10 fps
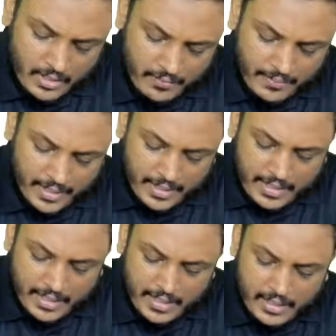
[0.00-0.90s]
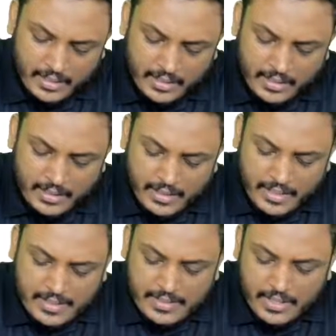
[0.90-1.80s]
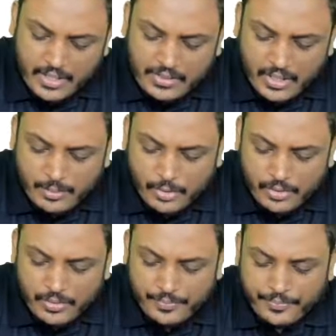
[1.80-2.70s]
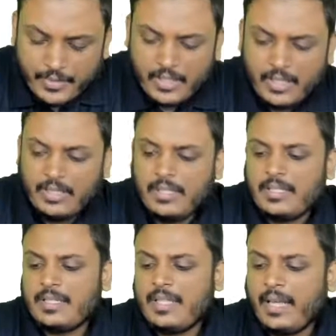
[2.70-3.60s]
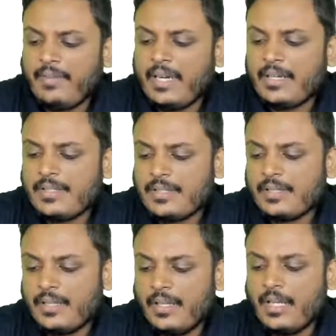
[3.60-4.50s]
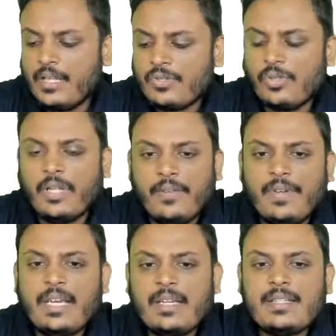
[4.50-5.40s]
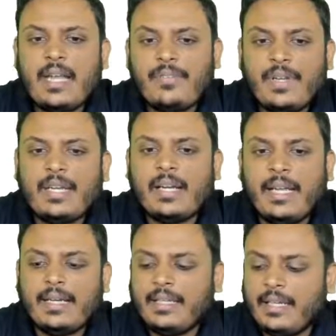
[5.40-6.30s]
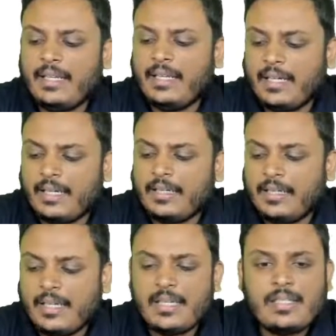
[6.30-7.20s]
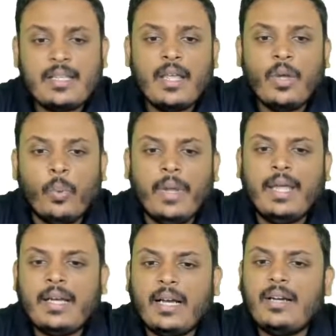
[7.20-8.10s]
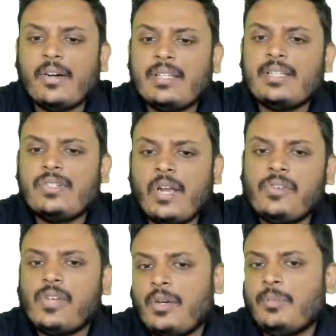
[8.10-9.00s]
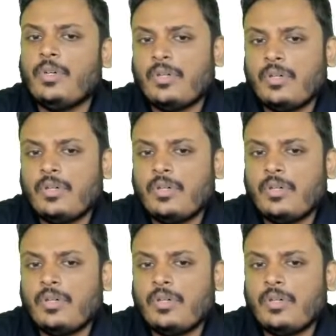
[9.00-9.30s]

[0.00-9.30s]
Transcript: Vehicle registration book. This is the evidence. So the evidence that we collected here is vehicle registration book.